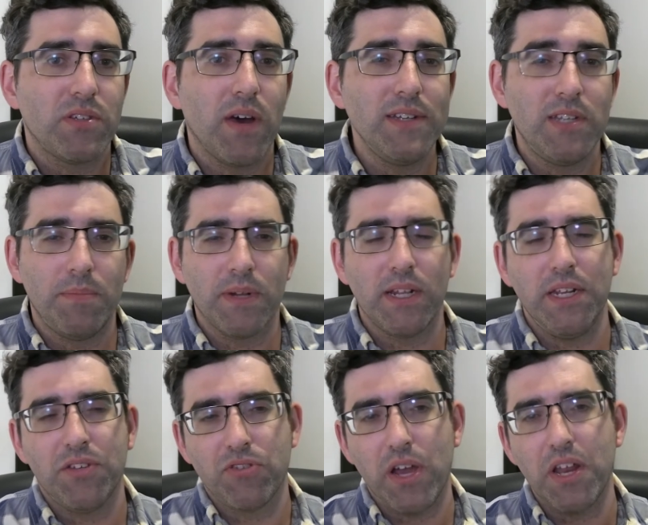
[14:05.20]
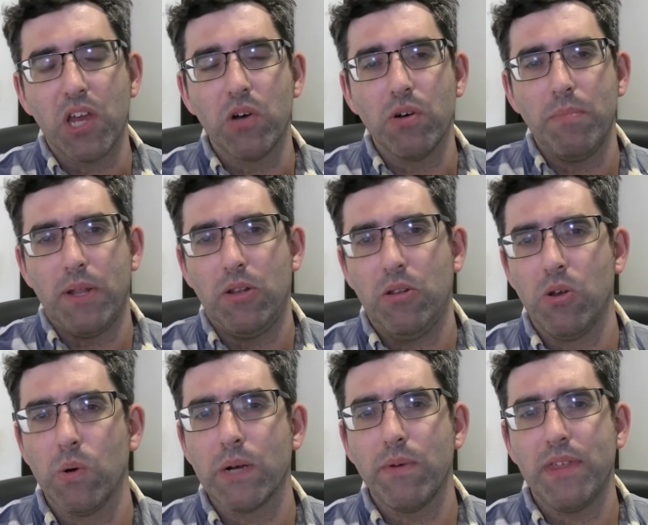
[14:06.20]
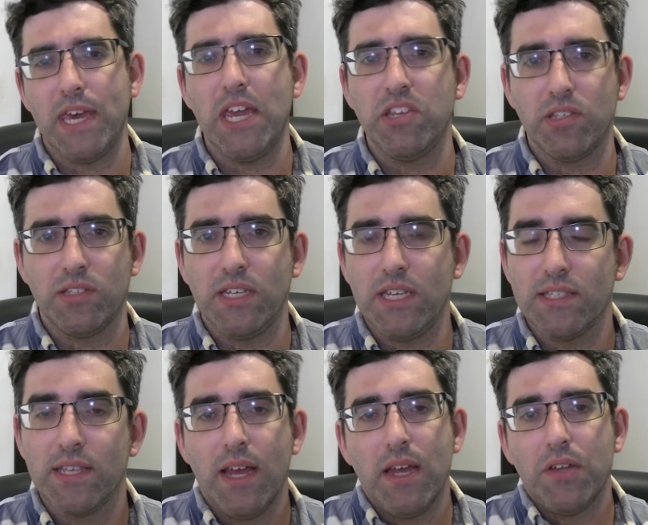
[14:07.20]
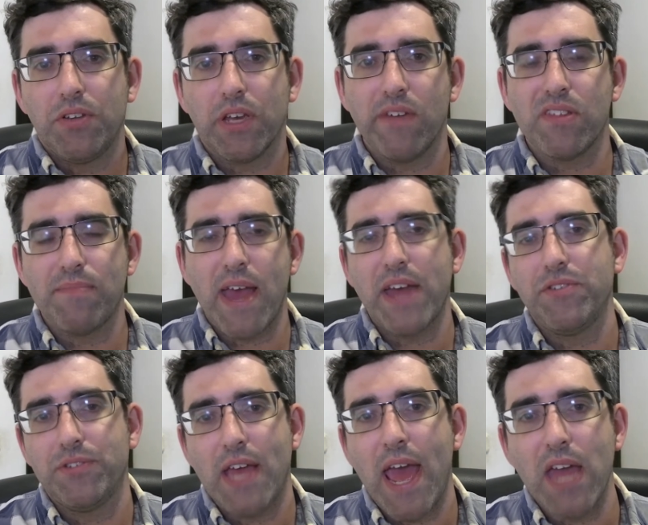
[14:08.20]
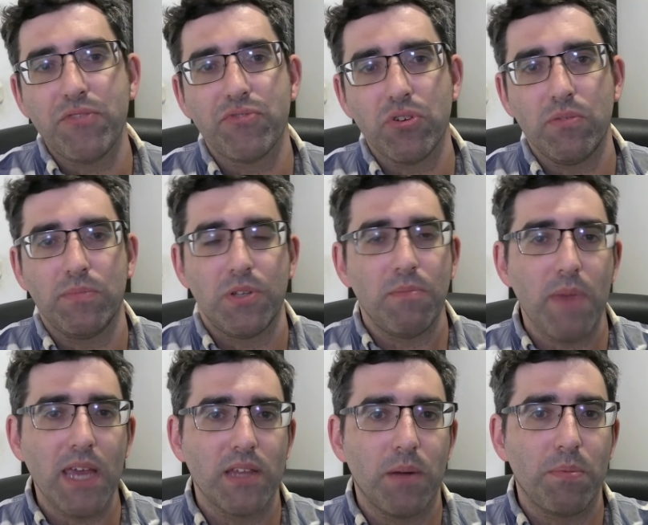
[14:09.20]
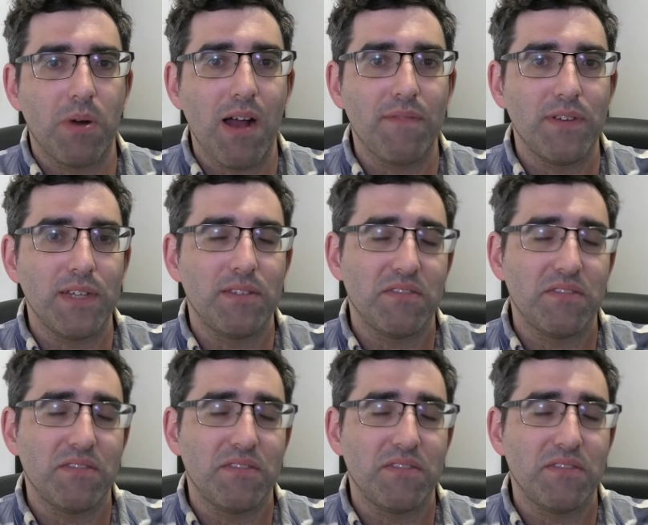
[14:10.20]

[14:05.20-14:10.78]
So I typically try to go a bit lower with agencies to give them headroom to make their profit.